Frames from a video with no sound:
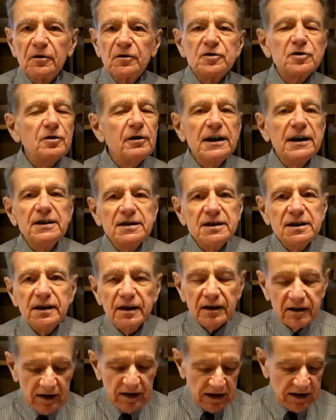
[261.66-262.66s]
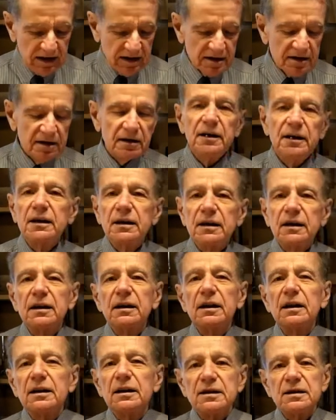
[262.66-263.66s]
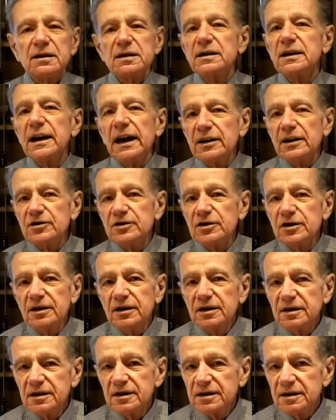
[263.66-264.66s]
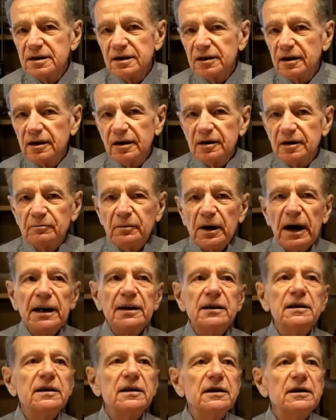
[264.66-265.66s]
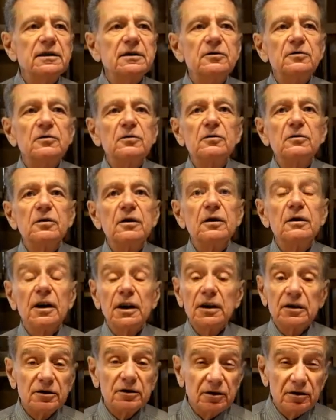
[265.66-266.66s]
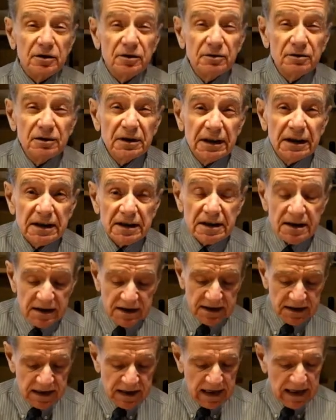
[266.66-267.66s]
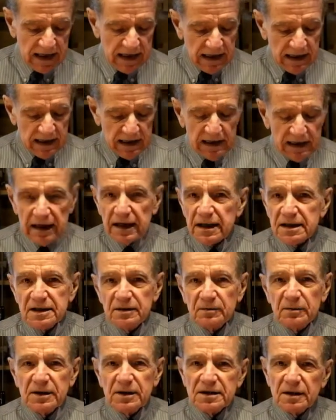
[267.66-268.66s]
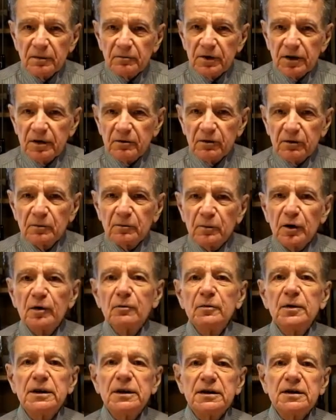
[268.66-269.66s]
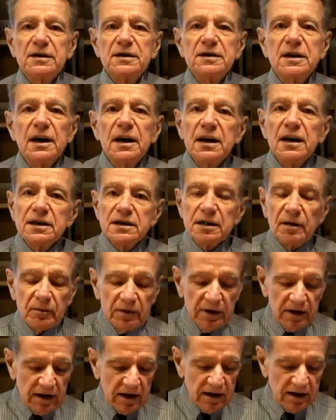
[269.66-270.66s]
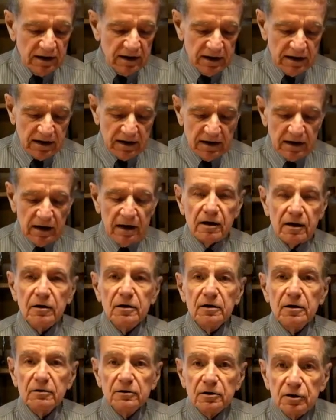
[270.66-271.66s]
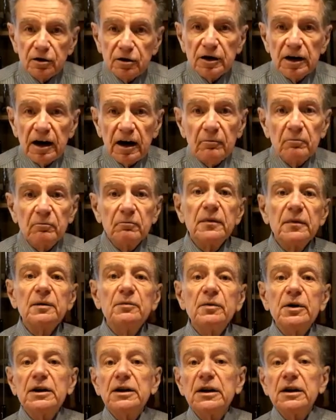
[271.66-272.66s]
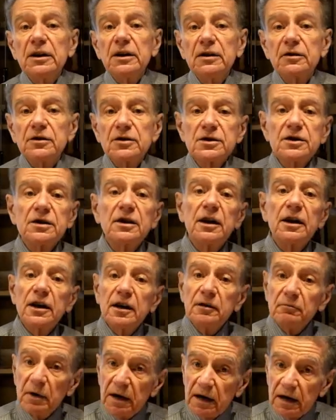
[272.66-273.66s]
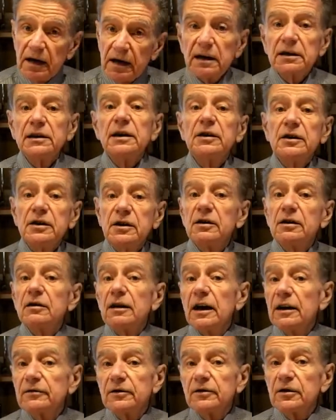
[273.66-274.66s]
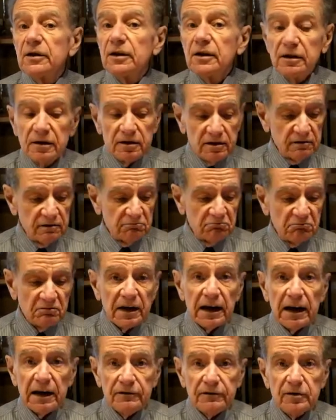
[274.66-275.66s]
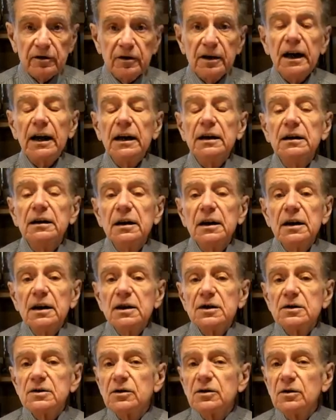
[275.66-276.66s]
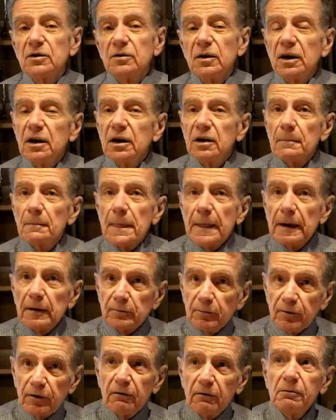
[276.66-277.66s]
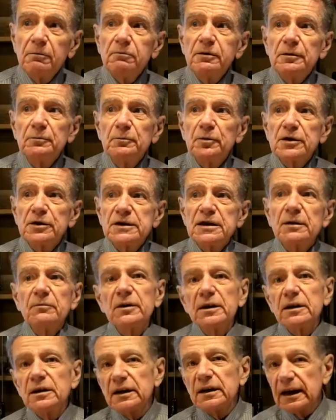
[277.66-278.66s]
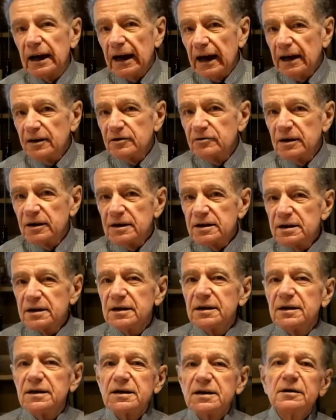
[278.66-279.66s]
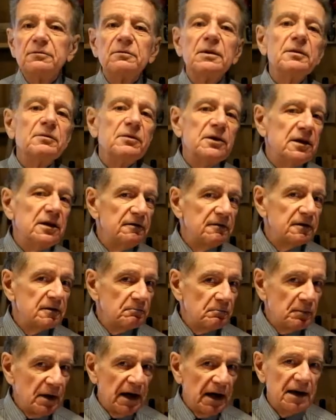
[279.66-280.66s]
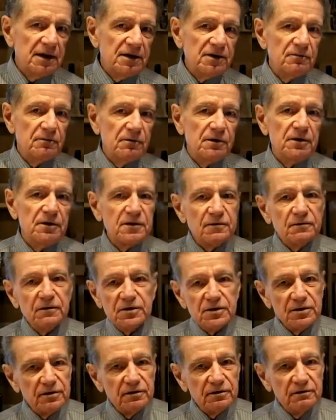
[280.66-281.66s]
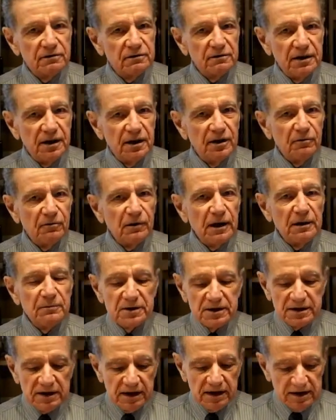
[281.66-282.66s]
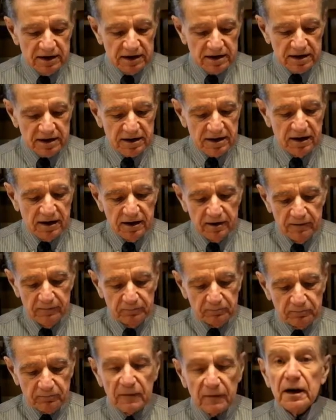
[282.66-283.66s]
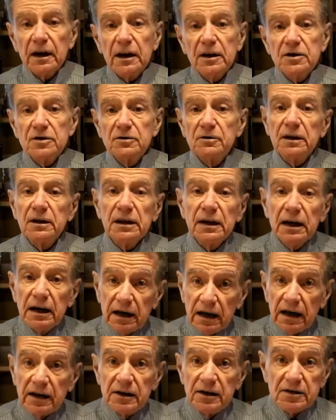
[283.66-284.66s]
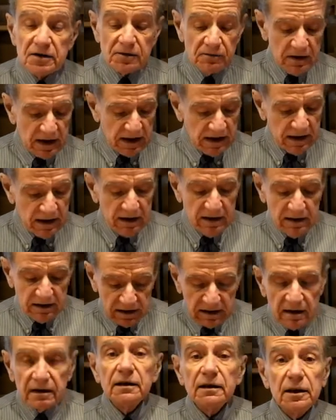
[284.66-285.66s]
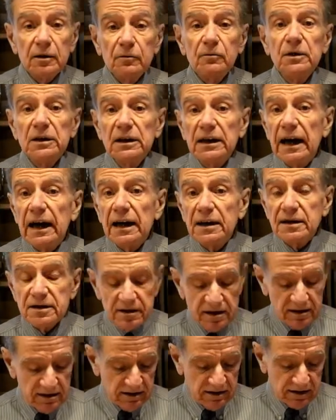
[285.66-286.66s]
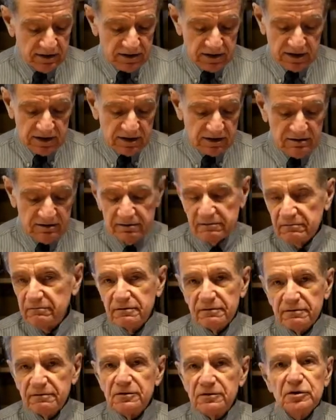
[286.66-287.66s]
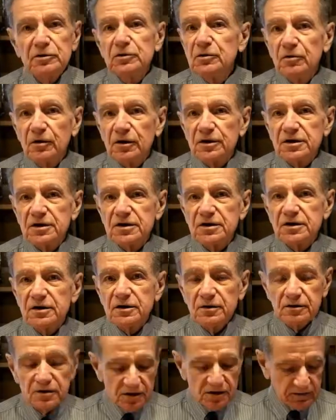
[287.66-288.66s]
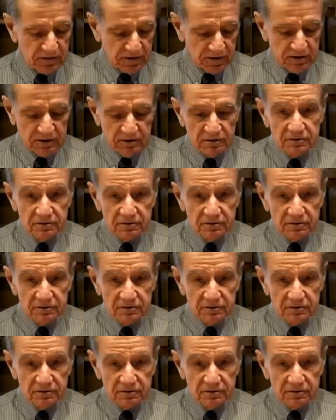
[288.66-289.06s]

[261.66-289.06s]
transient things like uh, sketches that I'll abandon or uh, to-do lists. It has to be something with permanence, something that I'll look up maybe in a year's time and then year after year after that. So I'll probably put something like addresses and maybe even passwords for certain uh, websites um, into it. And this way it will last. It's just too gorgeous to use for